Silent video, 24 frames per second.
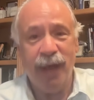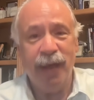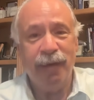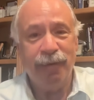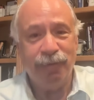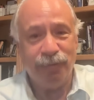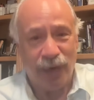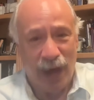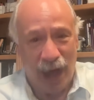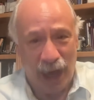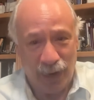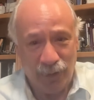
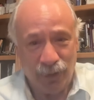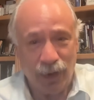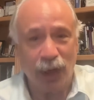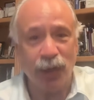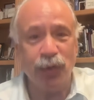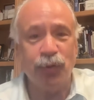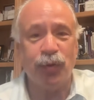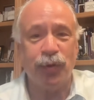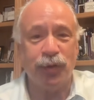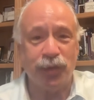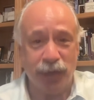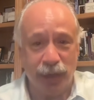
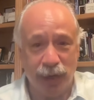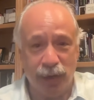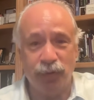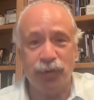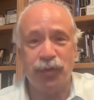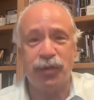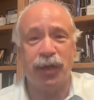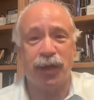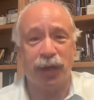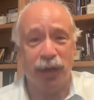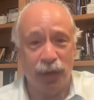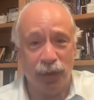500
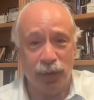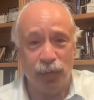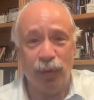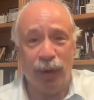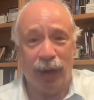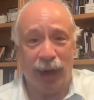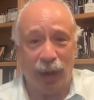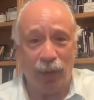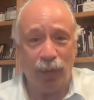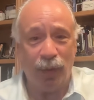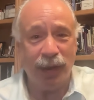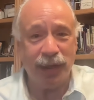years ago when
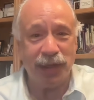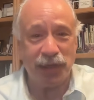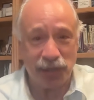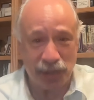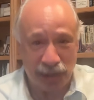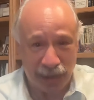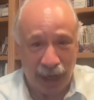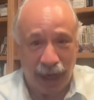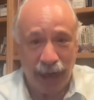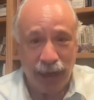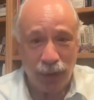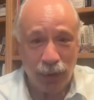I went to
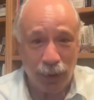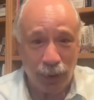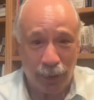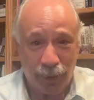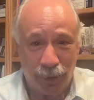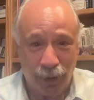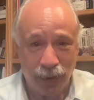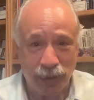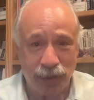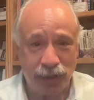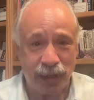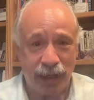State
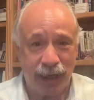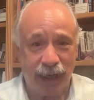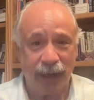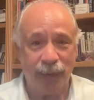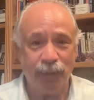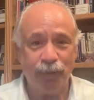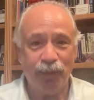University.